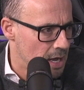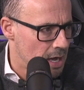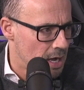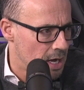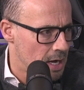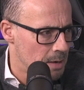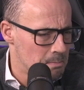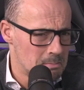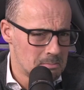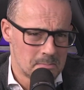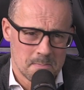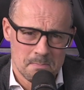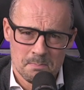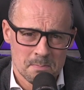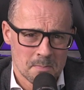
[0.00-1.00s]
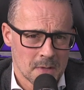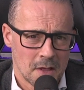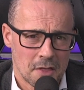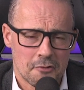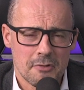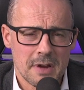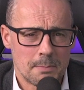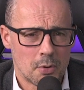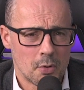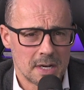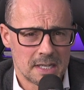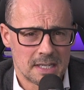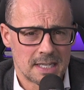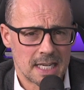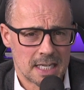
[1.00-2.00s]
um, three
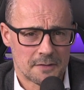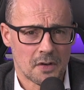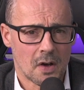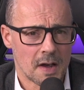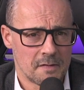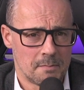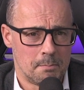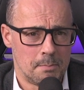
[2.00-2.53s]
point six five